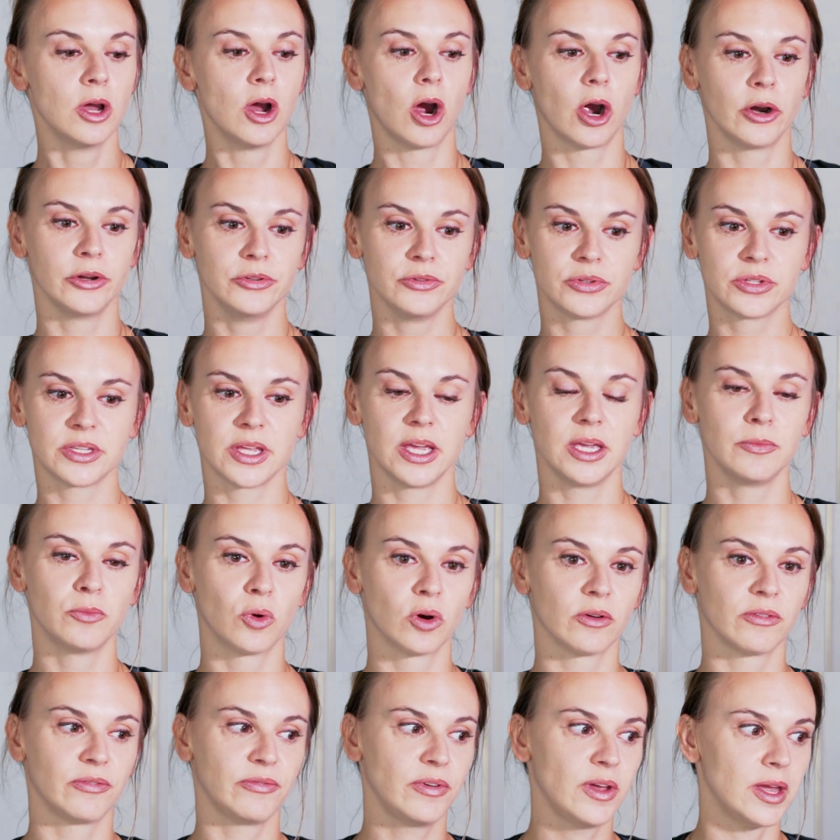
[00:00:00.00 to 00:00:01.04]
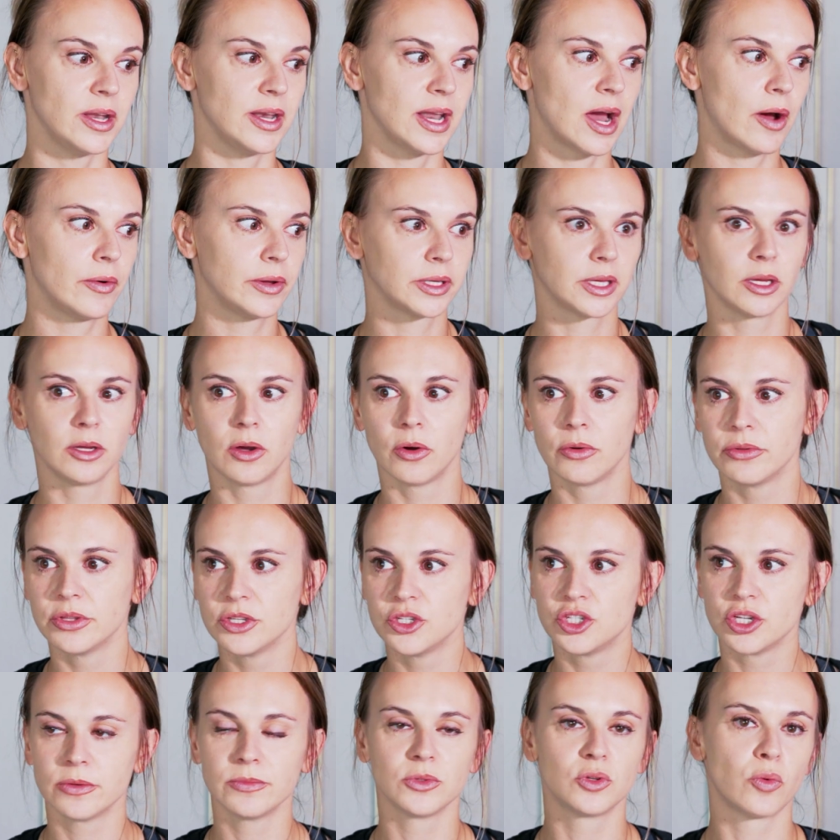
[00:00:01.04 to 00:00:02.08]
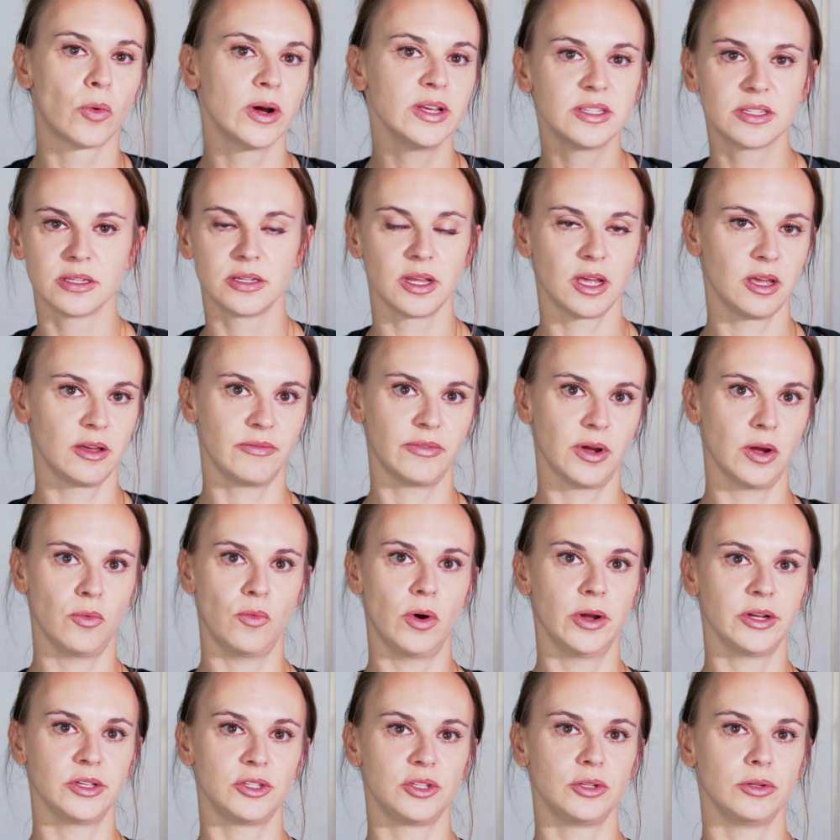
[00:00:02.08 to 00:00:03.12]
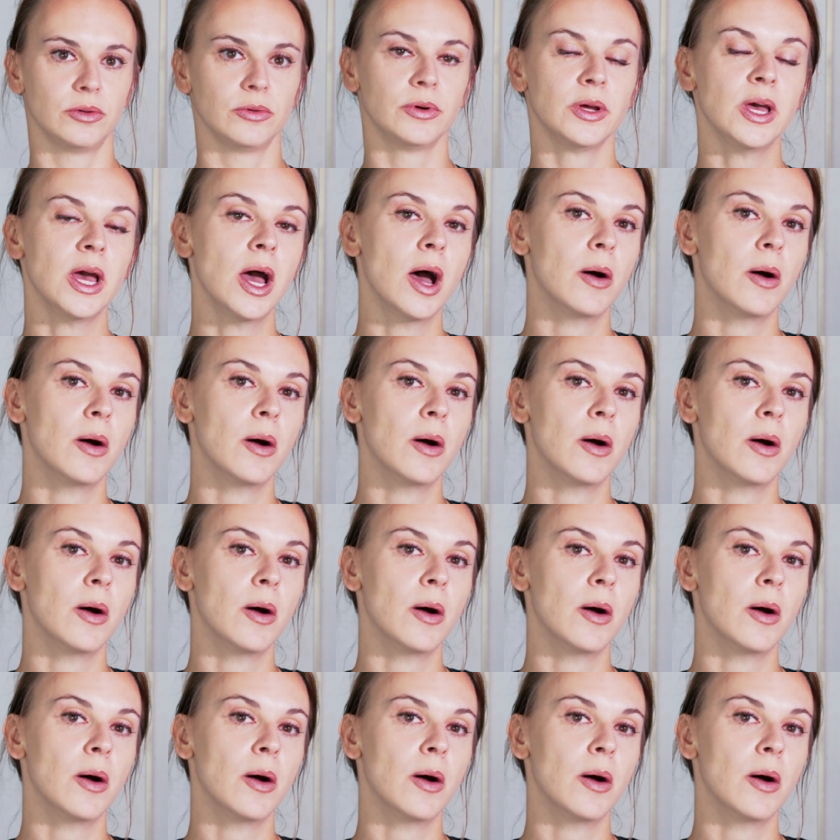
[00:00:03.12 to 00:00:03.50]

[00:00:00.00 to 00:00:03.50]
Are you staying more fit? Now I can go to the gym twice a day if I wanted to.